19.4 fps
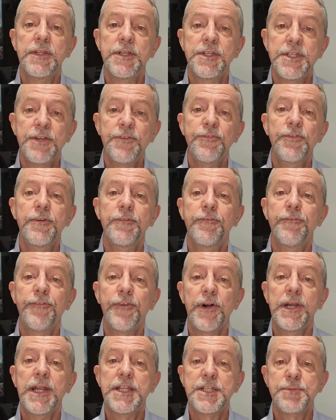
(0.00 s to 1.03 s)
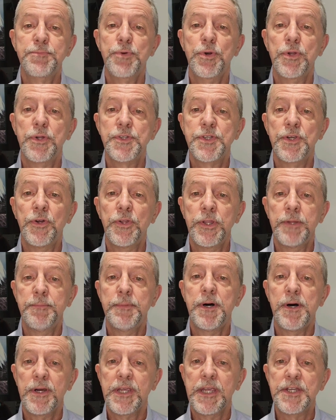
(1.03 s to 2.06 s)
the different finance products on the
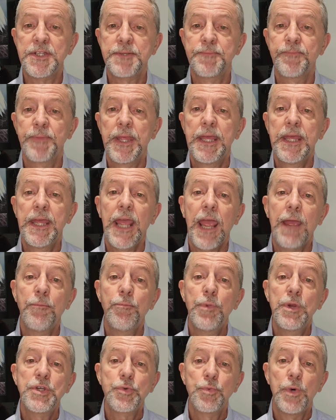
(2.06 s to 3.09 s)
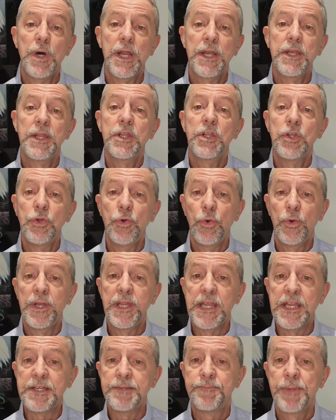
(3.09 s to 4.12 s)
market and which one you'll
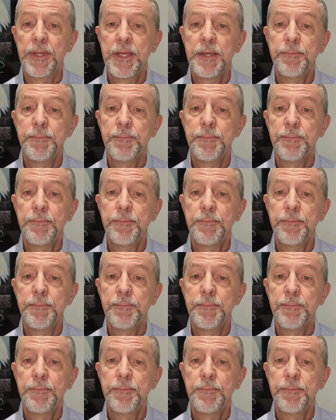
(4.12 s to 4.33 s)
need,